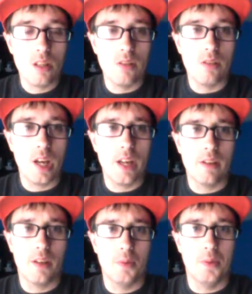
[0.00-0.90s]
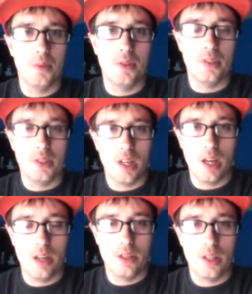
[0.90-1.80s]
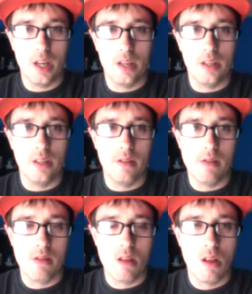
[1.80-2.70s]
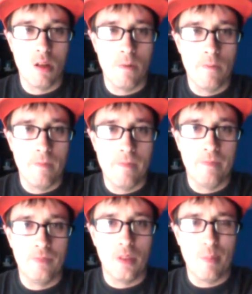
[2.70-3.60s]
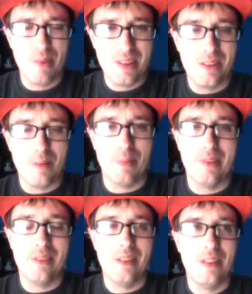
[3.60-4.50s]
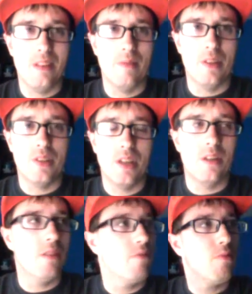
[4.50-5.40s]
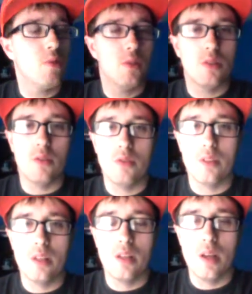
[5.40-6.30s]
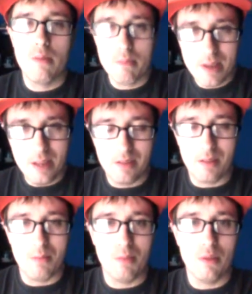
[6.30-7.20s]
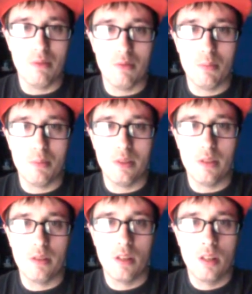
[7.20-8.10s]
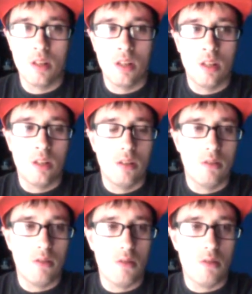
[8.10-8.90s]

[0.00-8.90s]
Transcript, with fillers: was last year when we went to China, Chinese. Man, that place. I love the Chinese for Amazing, beautiful place. So